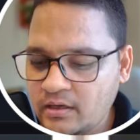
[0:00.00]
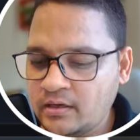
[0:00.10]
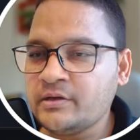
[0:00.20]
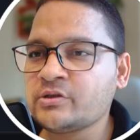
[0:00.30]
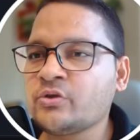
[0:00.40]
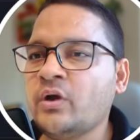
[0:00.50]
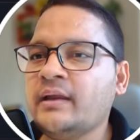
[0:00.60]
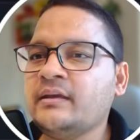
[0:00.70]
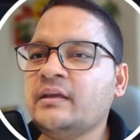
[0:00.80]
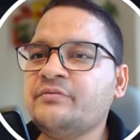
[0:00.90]
Let's go ahead
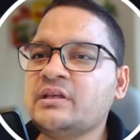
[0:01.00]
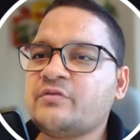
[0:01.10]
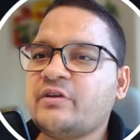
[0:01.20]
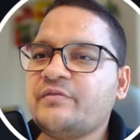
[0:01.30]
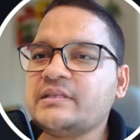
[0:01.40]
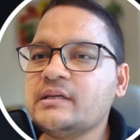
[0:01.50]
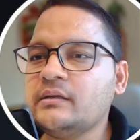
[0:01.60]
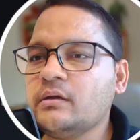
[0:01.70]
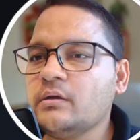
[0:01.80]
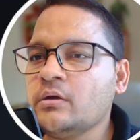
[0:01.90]
and give this permission.
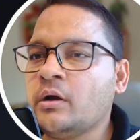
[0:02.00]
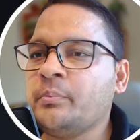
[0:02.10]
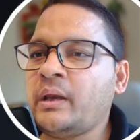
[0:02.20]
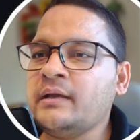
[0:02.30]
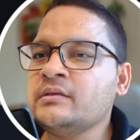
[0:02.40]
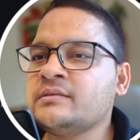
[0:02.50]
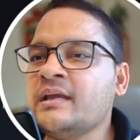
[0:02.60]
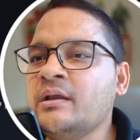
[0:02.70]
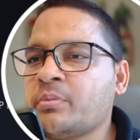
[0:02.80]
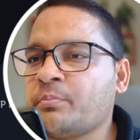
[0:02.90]
Apply the
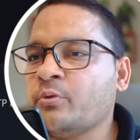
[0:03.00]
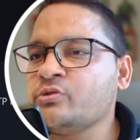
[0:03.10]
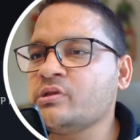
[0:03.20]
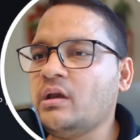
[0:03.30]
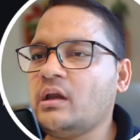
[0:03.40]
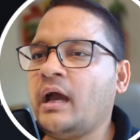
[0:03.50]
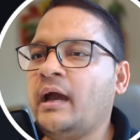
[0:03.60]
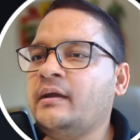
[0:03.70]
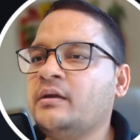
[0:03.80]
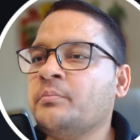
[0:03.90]
skill proposal
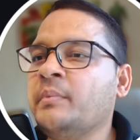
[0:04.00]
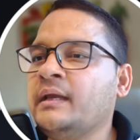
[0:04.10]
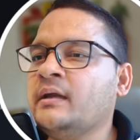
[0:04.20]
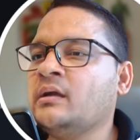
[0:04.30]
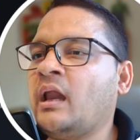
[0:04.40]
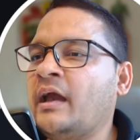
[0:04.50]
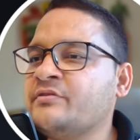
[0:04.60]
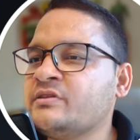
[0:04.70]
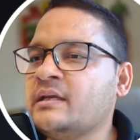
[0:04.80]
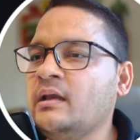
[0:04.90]
and make it live
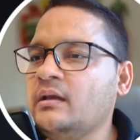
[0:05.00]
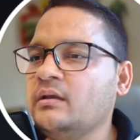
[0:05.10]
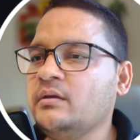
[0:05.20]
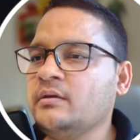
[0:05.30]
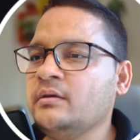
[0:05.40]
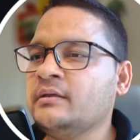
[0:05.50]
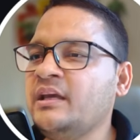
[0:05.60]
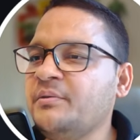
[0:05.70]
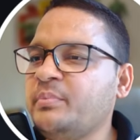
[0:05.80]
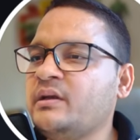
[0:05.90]
skill.
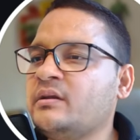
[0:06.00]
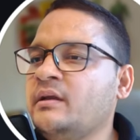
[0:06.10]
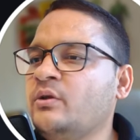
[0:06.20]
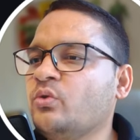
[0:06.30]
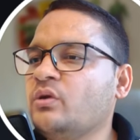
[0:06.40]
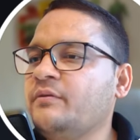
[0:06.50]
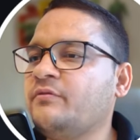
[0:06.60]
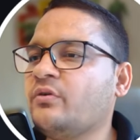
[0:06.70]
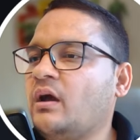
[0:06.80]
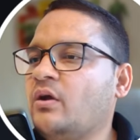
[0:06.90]
Keep it read only
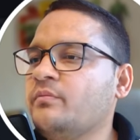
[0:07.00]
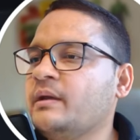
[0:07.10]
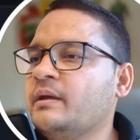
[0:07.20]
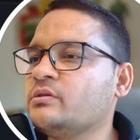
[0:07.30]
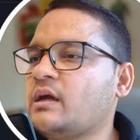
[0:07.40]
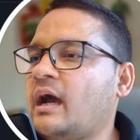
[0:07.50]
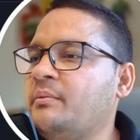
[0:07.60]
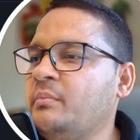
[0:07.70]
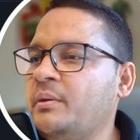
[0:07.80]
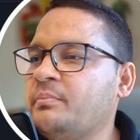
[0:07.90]
for now because
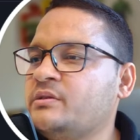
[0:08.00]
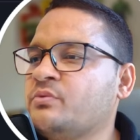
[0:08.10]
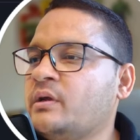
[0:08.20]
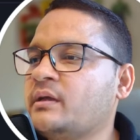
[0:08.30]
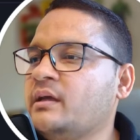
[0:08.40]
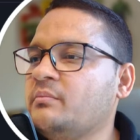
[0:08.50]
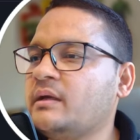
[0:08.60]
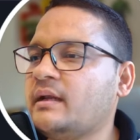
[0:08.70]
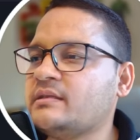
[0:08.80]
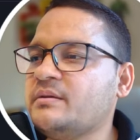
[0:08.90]
IMAP is working, but
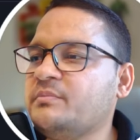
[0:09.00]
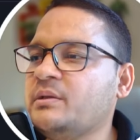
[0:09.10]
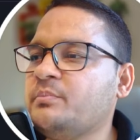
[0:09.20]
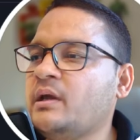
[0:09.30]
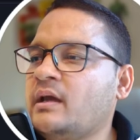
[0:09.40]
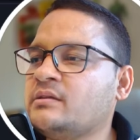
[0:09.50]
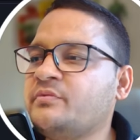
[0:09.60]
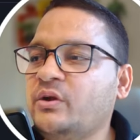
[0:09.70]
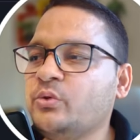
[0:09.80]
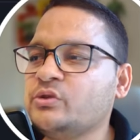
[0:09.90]
SMTP has
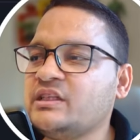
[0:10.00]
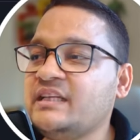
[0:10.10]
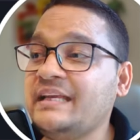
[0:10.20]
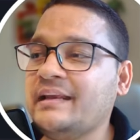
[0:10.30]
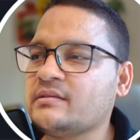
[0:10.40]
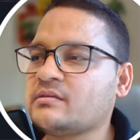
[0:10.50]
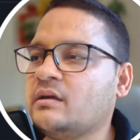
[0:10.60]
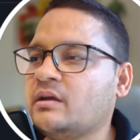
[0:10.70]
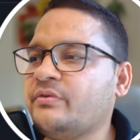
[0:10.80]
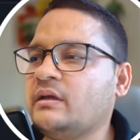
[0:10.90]
Windows TLS
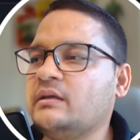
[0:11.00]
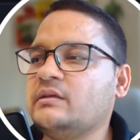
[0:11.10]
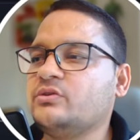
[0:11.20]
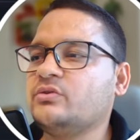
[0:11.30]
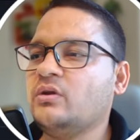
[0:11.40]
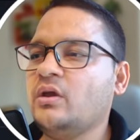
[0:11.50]
certificate issue.